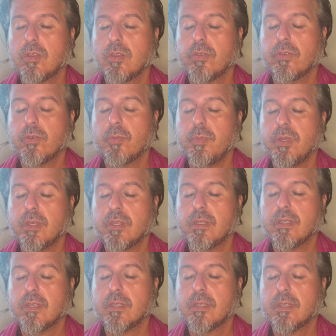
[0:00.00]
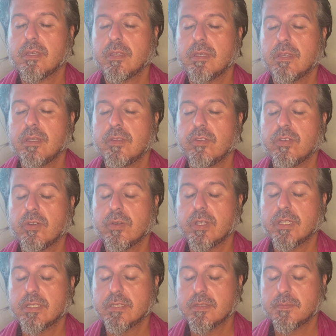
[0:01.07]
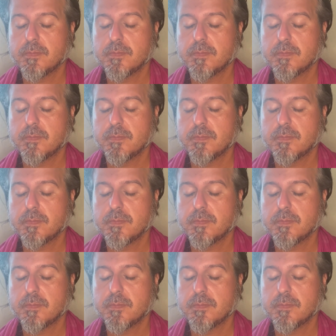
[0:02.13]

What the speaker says: So be it, and so it is.